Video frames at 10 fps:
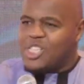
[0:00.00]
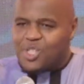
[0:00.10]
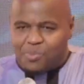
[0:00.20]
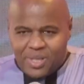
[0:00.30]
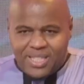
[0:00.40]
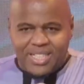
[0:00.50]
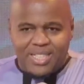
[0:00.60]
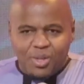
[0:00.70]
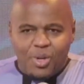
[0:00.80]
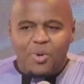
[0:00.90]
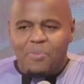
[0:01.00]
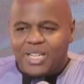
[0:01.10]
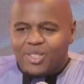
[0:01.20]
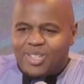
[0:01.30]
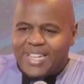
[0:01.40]
speaking, though you
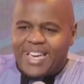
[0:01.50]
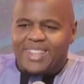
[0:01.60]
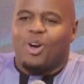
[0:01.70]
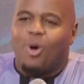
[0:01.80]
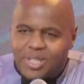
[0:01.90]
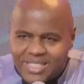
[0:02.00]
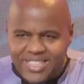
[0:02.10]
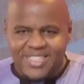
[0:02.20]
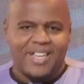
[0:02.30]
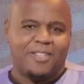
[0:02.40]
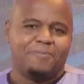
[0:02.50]
might not like the container.